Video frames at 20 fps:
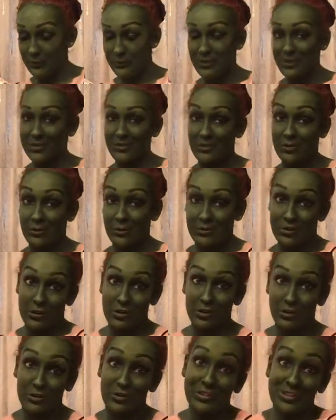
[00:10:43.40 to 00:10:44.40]
I don't know what
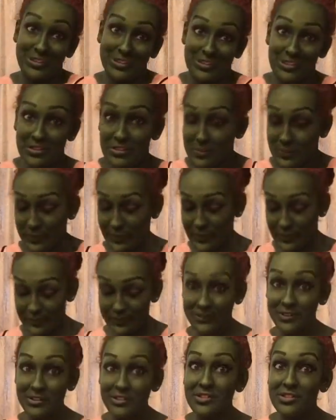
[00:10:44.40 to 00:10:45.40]
color it is, but
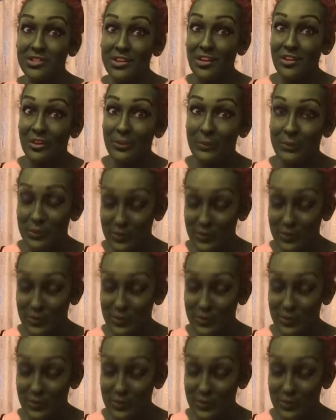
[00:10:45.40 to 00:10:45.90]
it's the color I'm